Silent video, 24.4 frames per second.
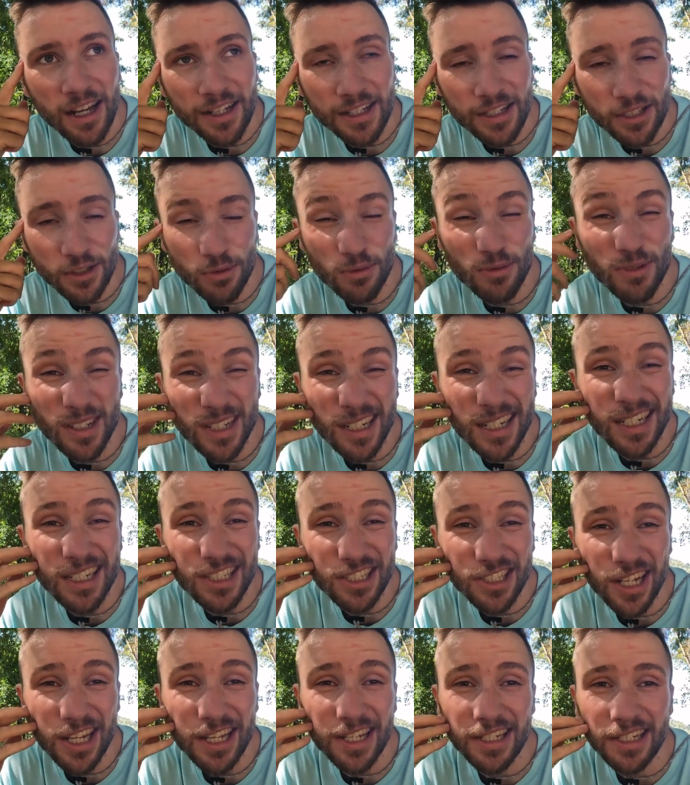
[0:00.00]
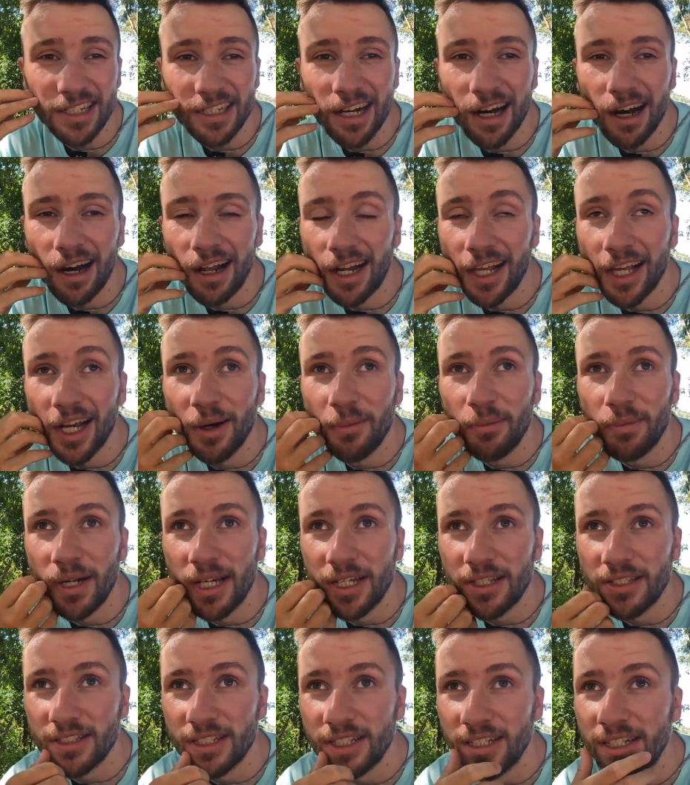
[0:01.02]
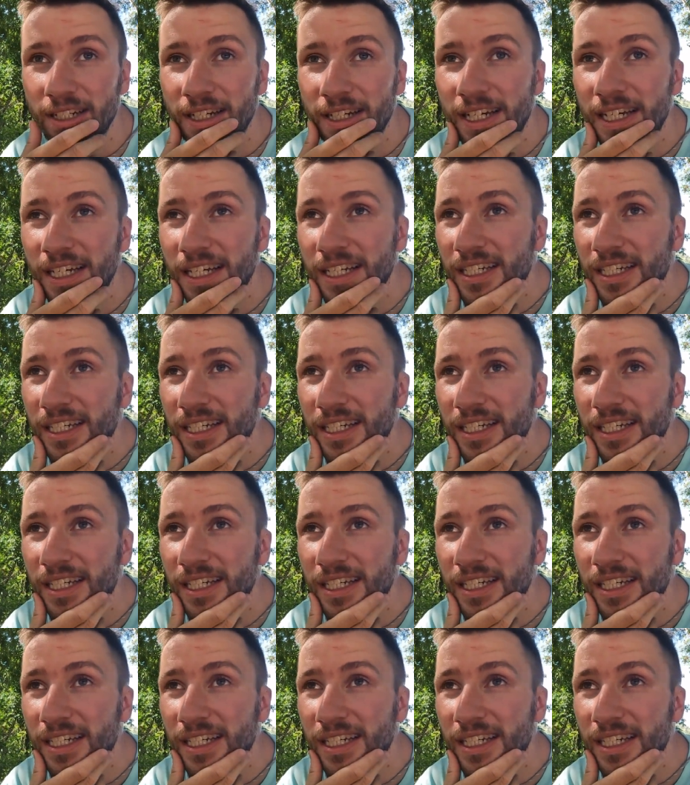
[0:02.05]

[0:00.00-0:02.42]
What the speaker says: Like, it's really shaken Carly up, bless her.